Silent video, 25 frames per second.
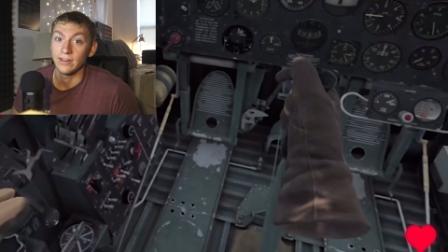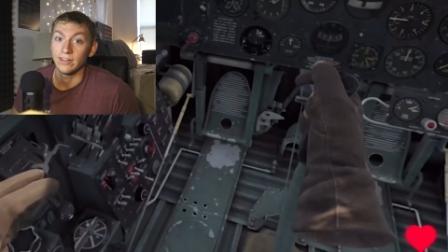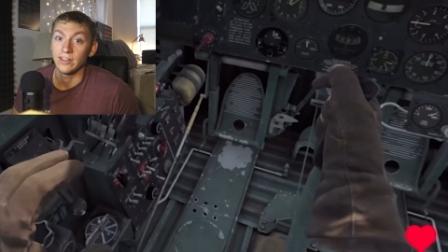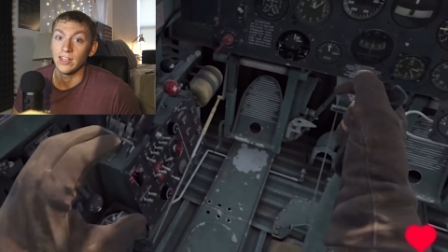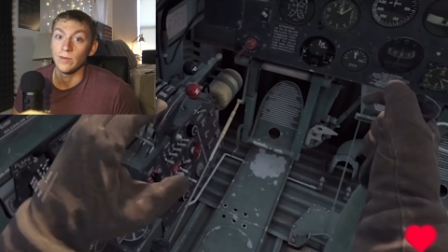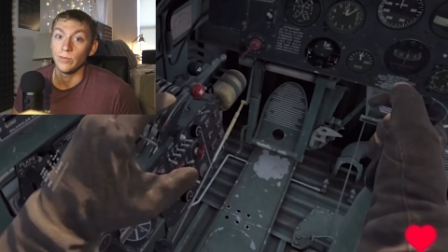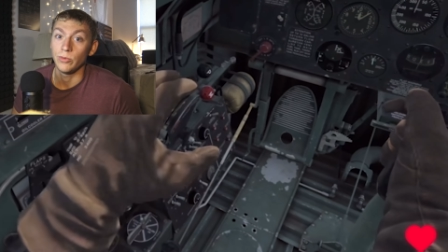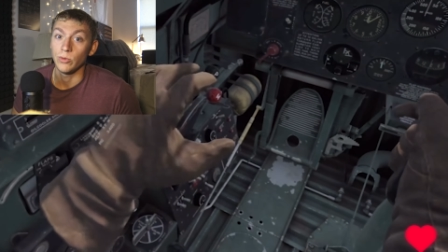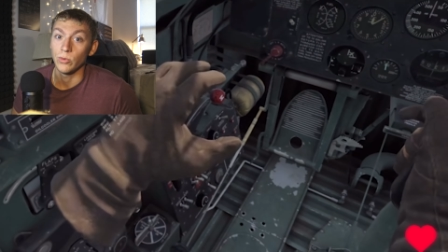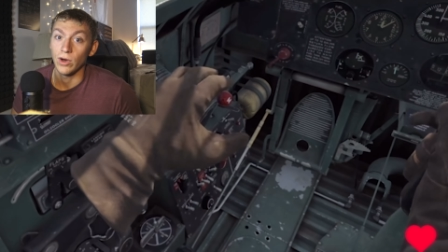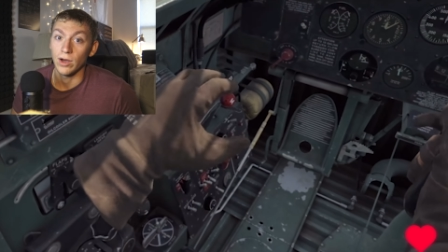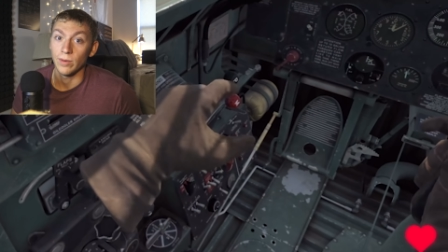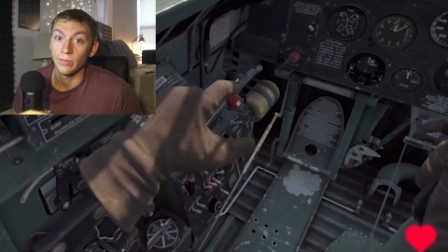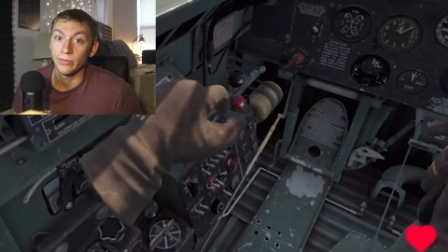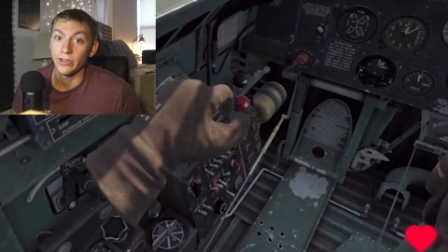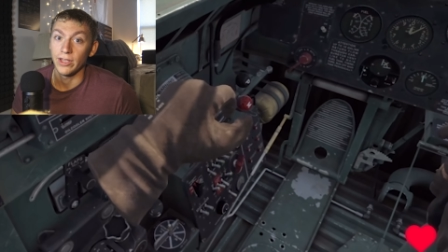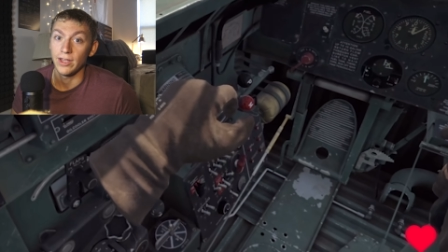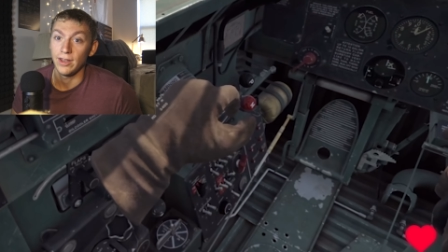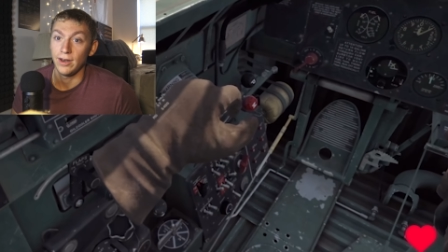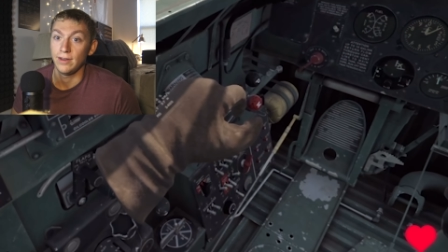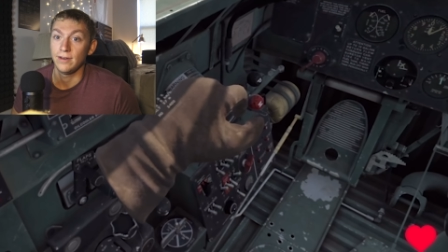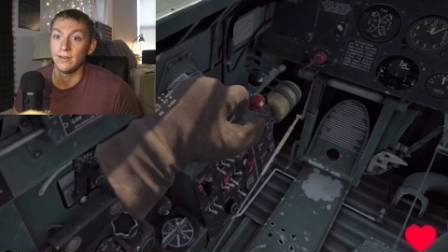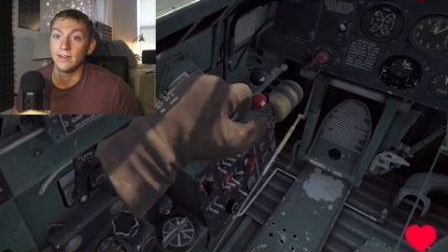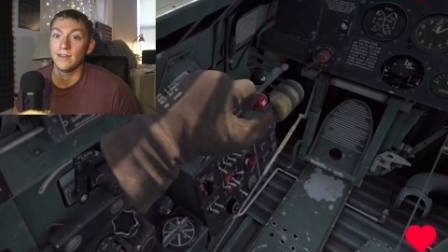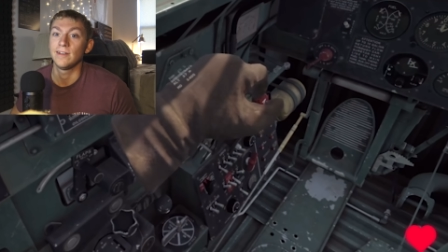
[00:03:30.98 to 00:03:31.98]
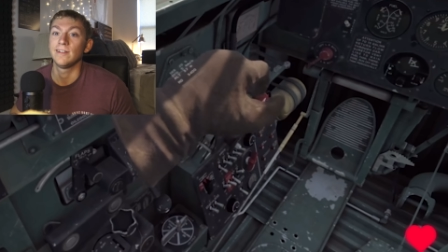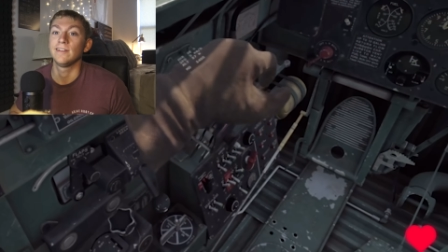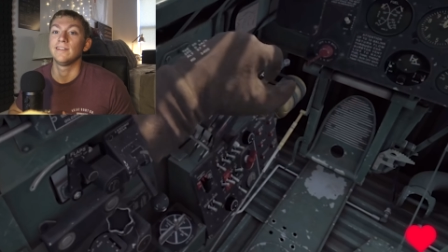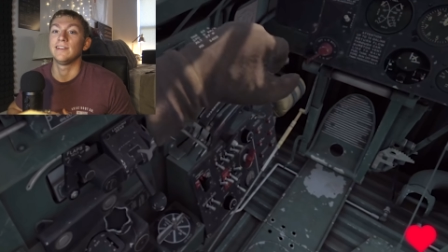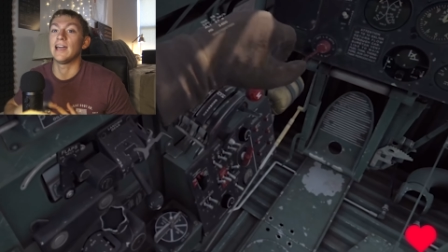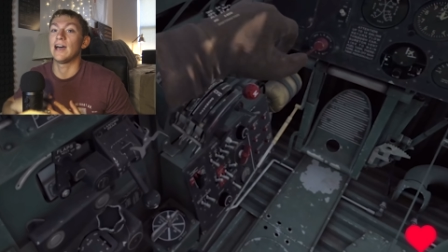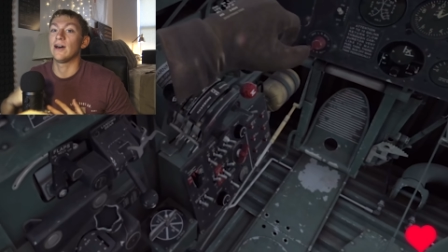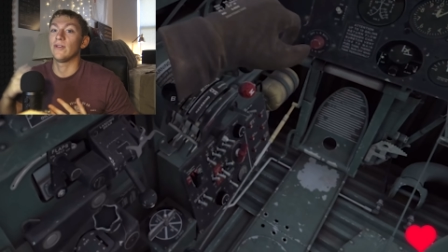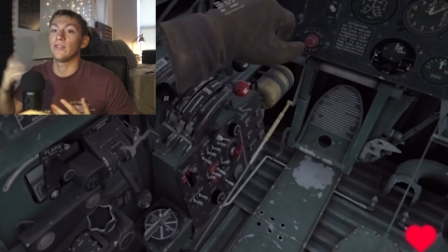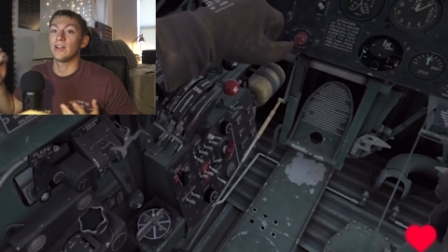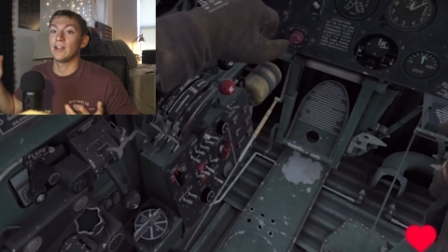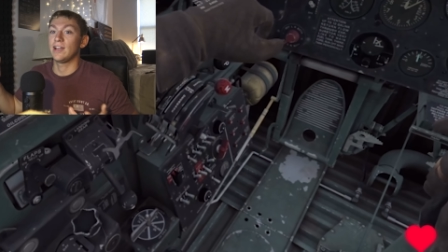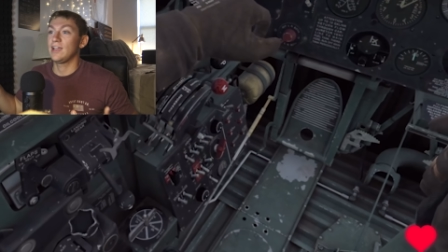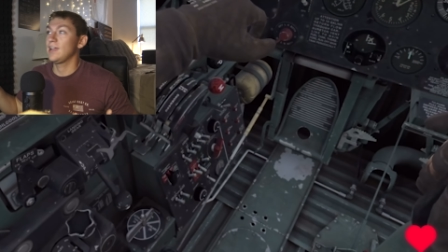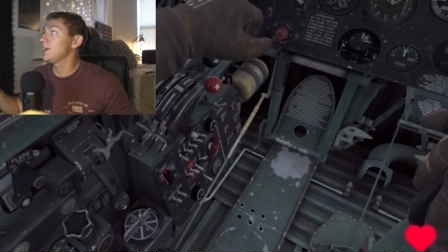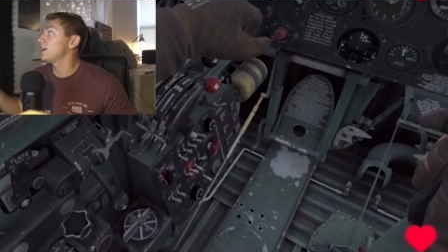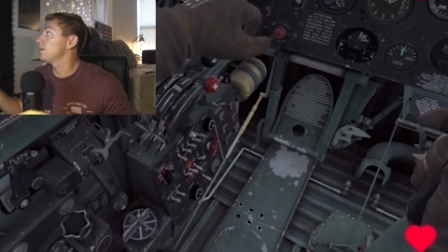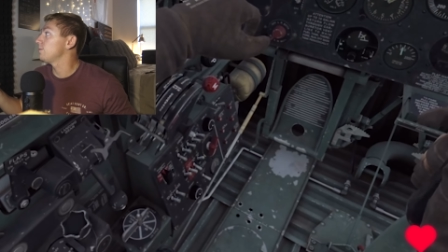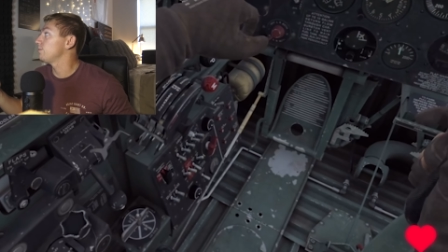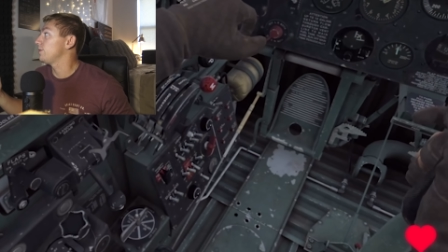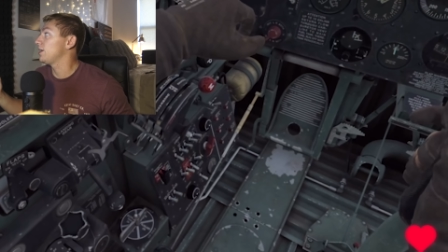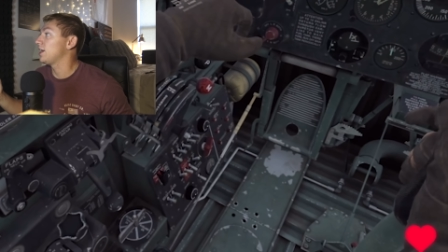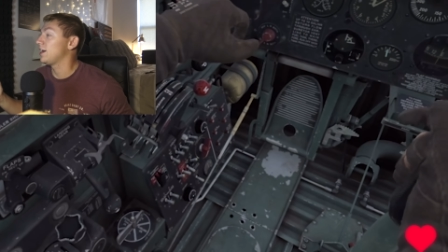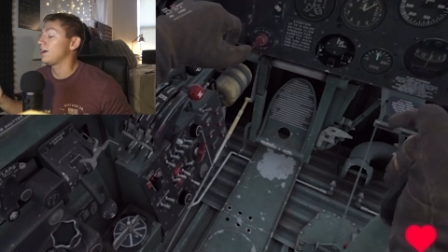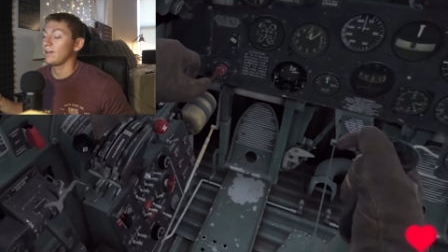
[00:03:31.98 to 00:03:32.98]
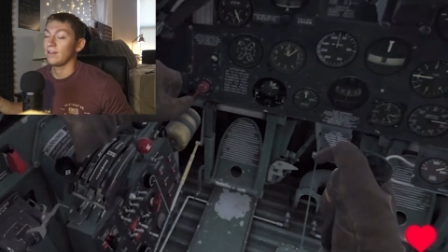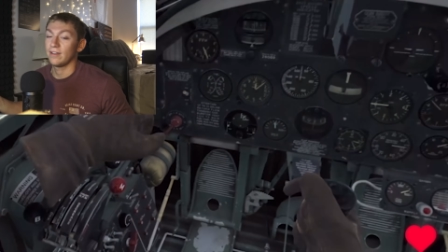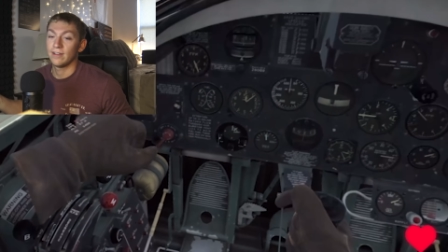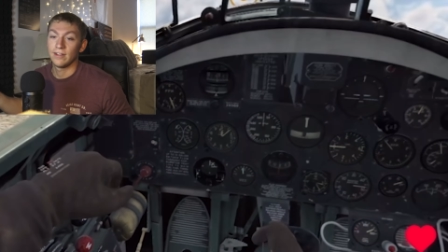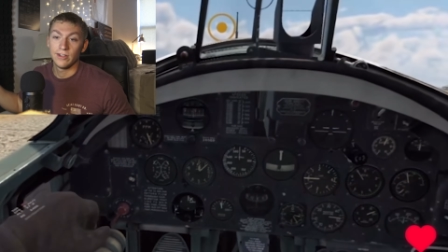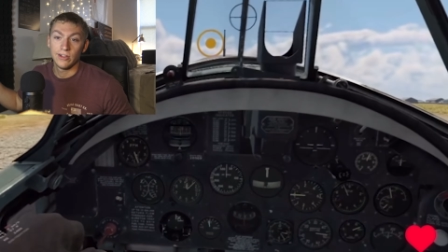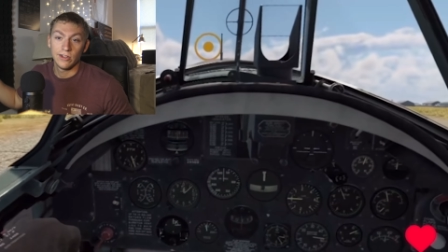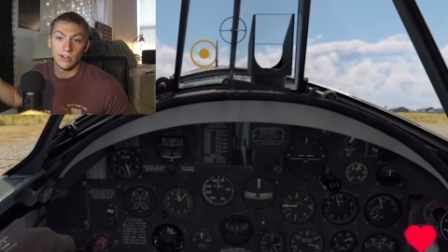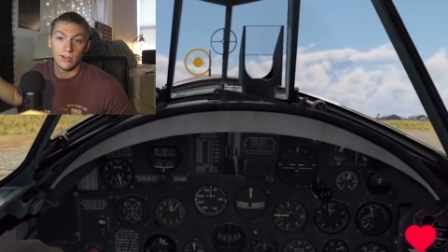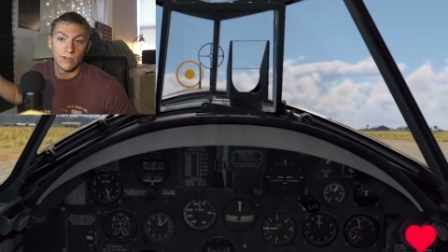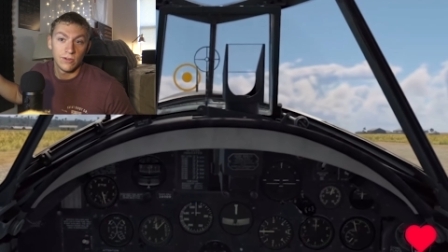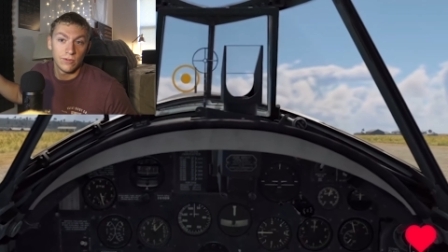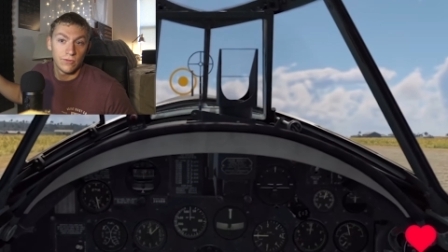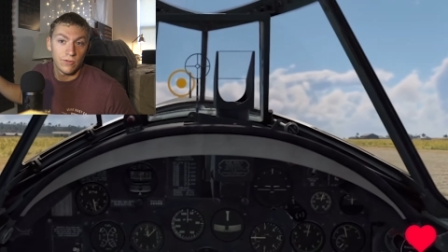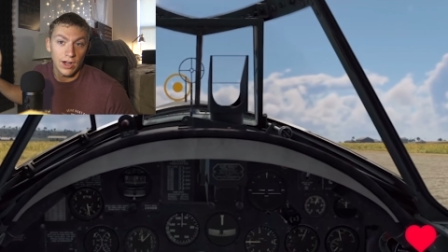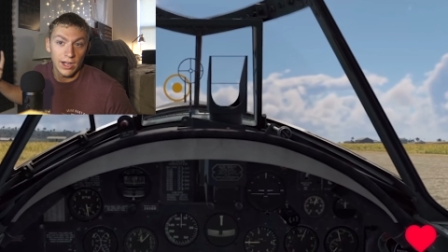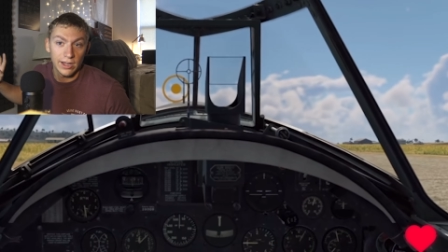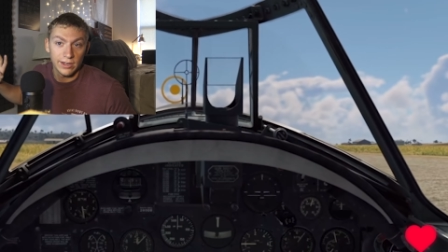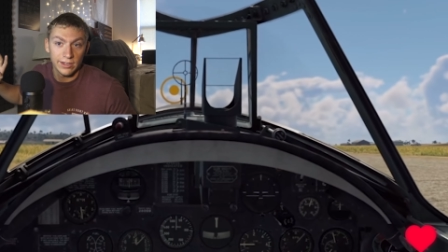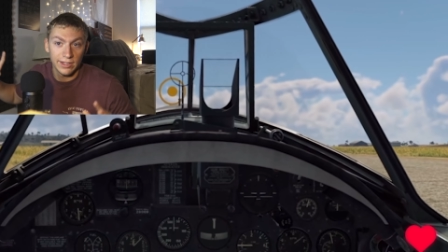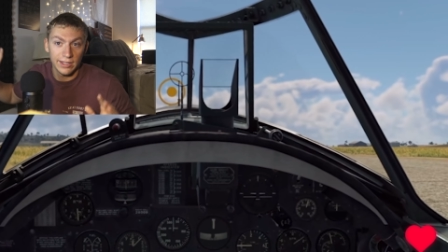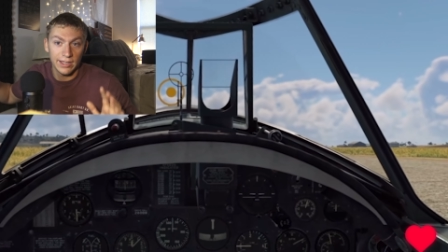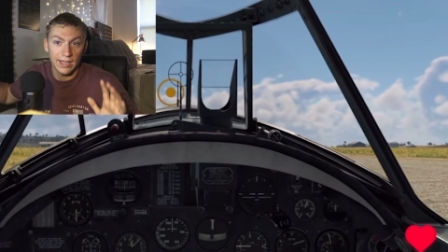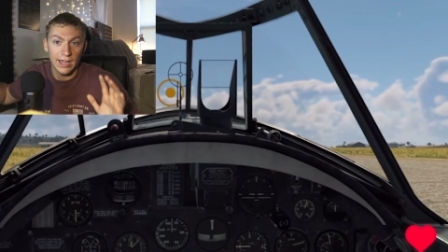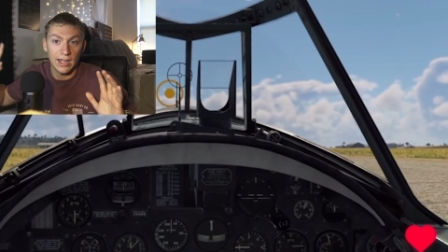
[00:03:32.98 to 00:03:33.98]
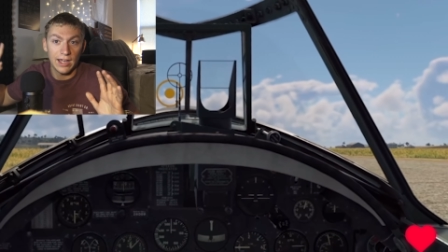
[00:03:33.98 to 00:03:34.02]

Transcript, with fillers: and keep you updated now that I am back, finally